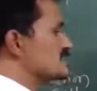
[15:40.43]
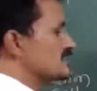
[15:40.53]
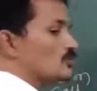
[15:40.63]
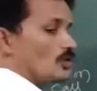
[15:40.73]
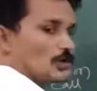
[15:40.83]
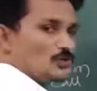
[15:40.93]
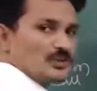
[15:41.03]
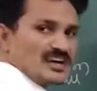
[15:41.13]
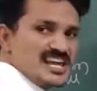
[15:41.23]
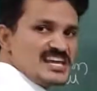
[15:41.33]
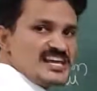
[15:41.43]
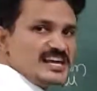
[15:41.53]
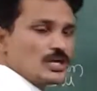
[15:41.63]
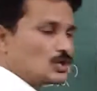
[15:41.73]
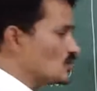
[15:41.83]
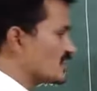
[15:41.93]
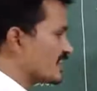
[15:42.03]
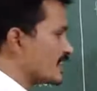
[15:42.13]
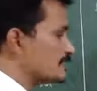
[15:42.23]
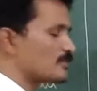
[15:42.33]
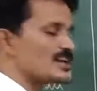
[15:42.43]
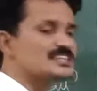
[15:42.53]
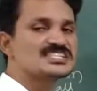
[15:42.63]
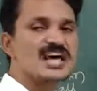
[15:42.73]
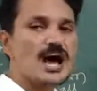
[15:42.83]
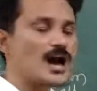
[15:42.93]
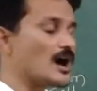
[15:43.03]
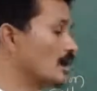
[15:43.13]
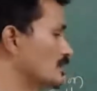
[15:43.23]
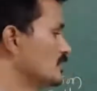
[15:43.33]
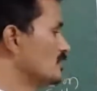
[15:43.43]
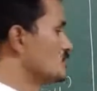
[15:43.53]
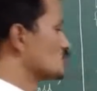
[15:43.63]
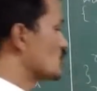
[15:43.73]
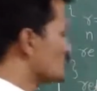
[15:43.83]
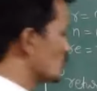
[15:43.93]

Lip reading: is equal to re into 10 plus r. So I am